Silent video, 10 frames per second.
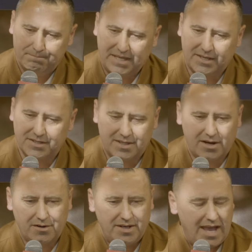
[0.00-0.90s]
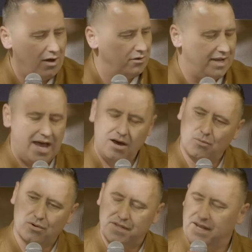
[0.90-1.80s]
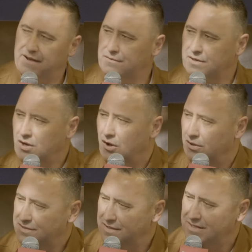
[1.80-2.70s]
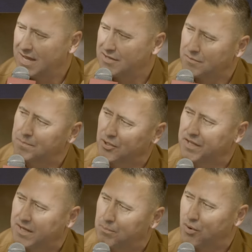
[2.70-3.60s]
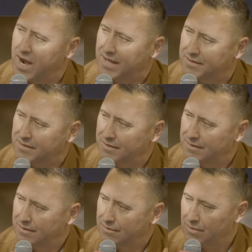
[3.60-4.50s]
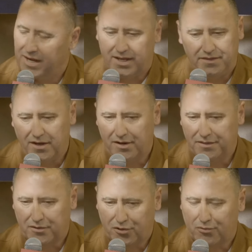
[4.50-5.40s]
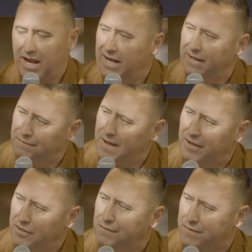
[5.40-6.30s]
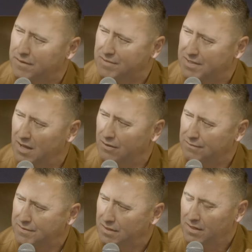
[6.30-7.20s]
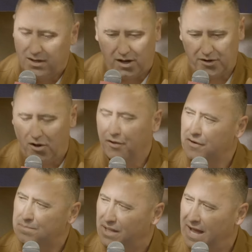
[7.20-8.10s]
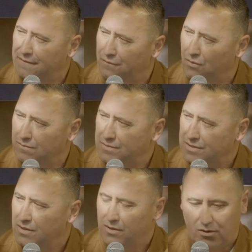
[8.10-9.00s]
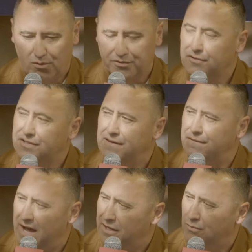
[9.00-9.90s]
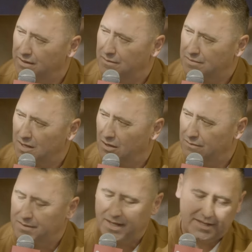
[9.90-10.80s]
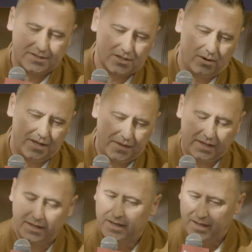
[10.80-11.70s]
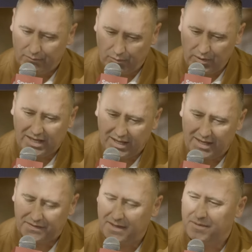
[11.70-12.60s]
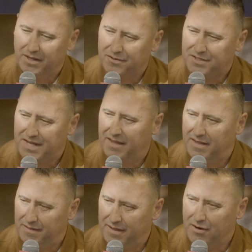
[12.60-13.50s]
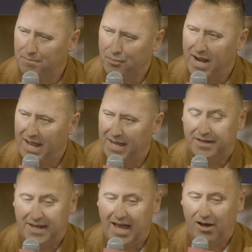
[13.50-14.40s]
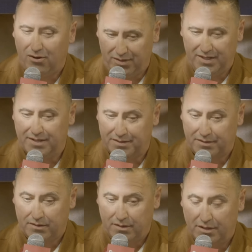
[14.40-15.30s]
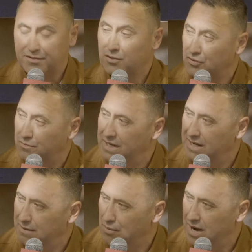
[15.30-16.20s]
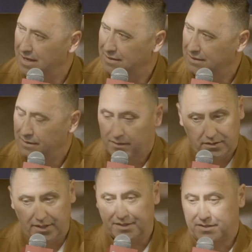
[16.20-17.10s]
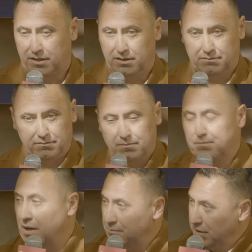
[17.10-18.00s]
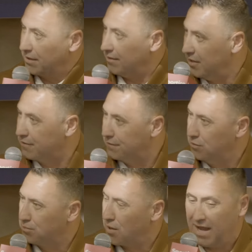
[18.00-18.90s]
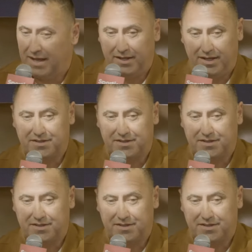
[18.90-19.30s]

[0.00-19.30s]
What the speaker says: because they're now more than ever in college, these guys are building a brand, yeah, right? And they're either creating value for themselves on all their platforms or they're devaluing themselves. And so I think when we can get them to understand that their brand now is a social media brand, it's a public interview brand, mm-hmm,